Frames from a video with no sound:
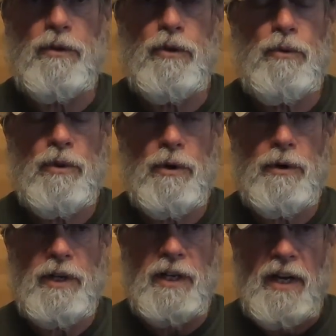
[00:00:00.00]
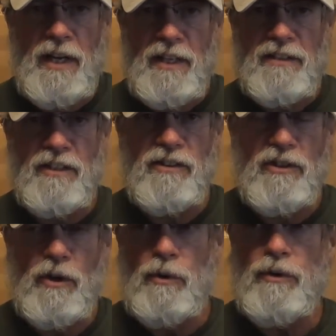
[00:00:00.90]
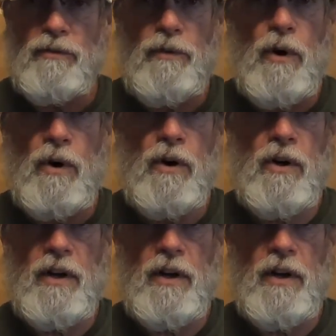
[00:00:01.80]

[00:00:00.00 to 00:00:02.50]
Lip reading: 230, doesn't go as far